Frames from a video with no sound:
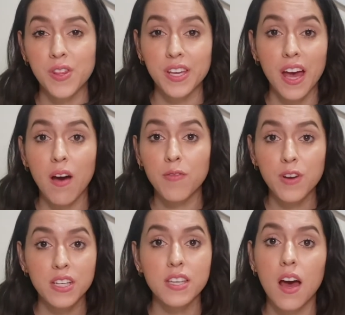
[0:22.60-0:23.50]

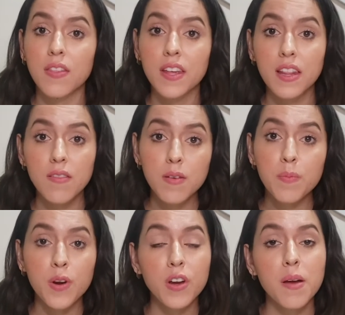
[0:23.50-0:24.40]
CalFresh Healthy Living
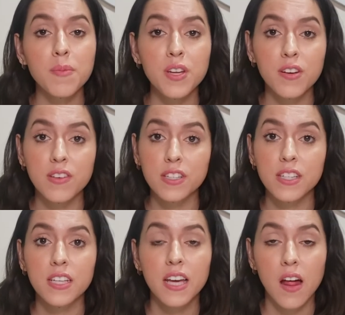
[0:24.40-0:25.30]
Program,
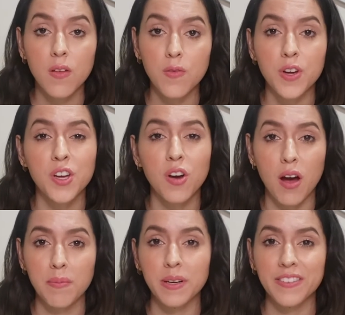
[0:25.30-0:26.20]
University of California
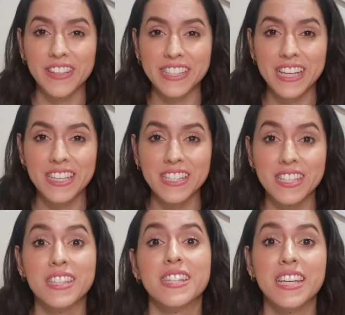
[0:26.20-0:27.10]
Cooperative
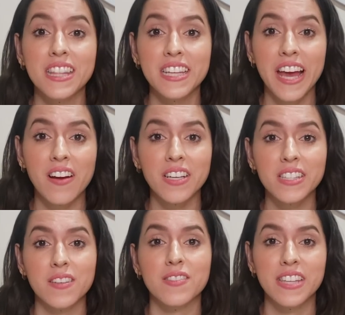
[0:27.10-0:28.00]
Extensions in the counties
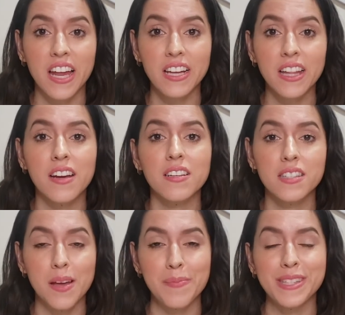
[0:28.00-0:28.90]
of Santa Clara,
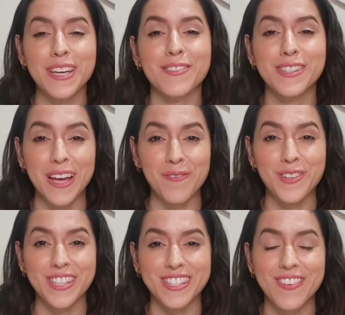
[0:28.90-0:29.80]
San Mateo, and San
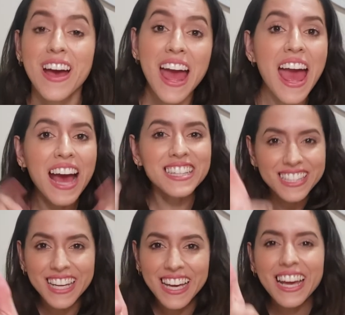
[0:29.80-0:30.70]
Francisco. And
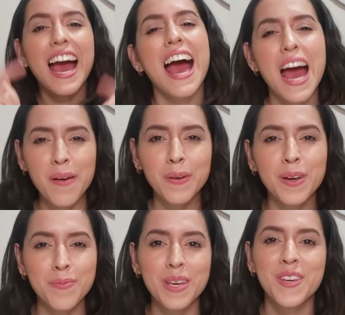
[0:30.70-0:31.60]
today, I'm going to
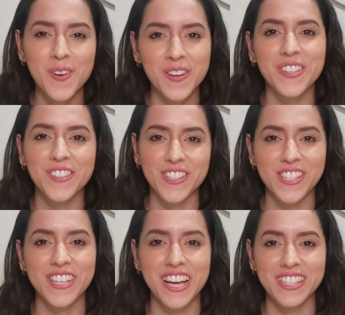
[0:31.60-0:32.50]
be your
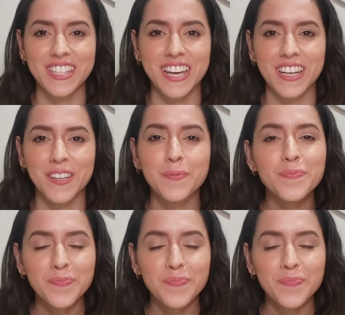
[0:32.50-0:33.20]
nutrition educator.